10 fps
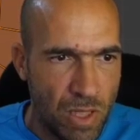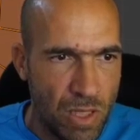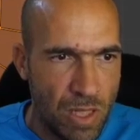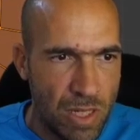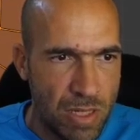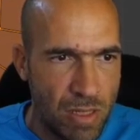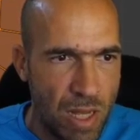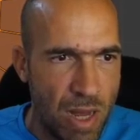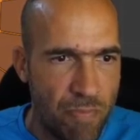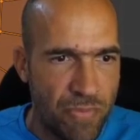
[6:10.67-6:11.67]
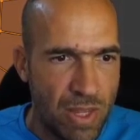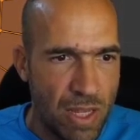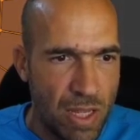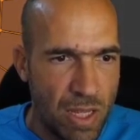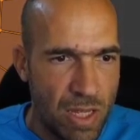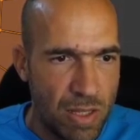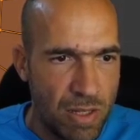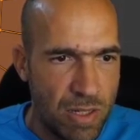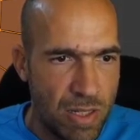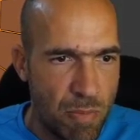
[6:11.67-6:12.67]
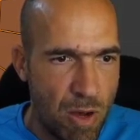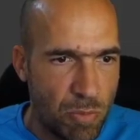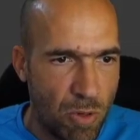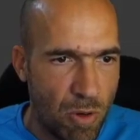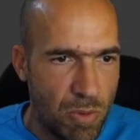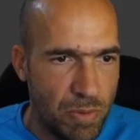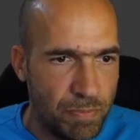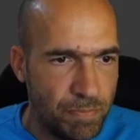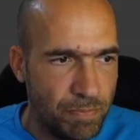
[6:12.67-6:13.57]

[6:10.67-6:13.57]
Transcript: And I still, this is the mouth probably.